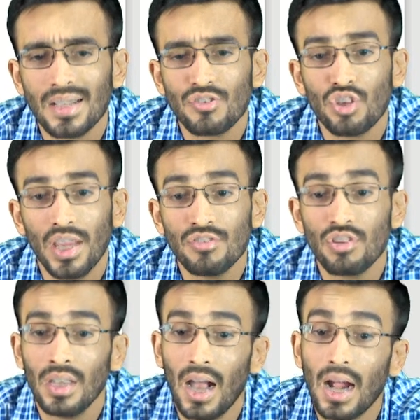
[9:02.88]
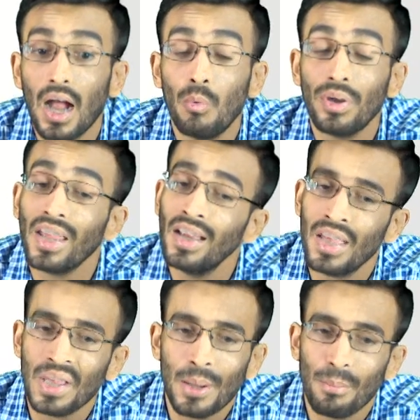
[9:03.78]
change in accounting
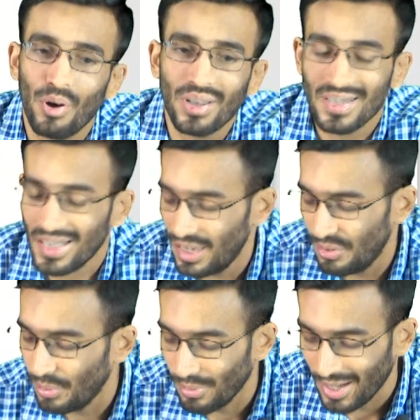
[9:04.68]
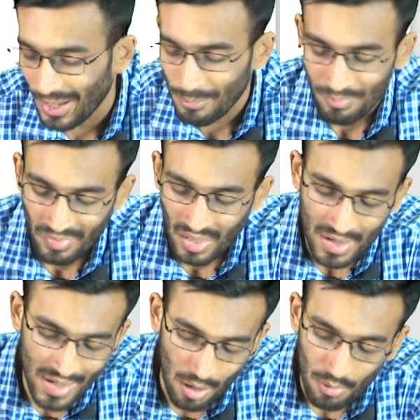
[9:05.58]
policy only.
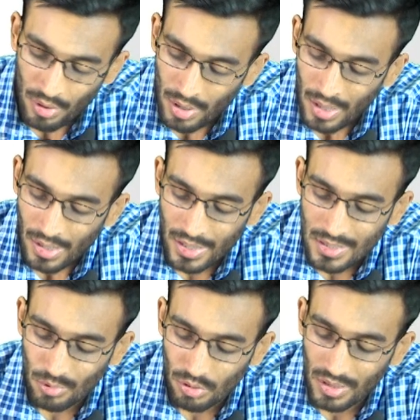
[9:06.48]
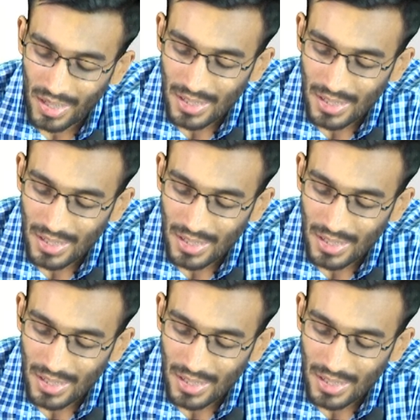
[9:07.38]
Now let us move to the next